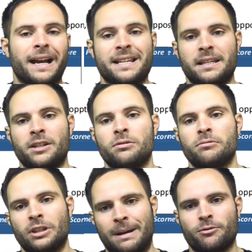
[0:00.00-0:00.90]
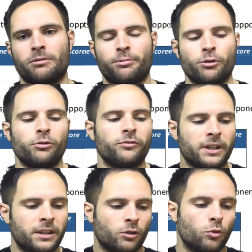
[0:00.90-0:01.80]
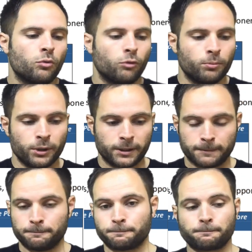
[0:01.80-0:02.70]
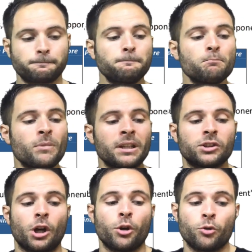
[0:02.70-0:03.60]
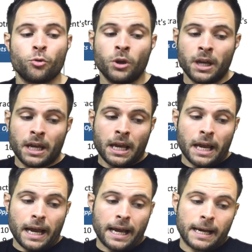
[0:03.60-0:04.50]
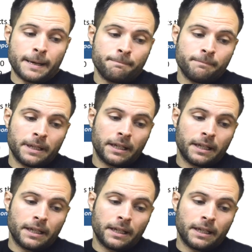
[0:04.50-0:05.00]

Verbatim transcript: as in chapter approved and the core rulebook. So, at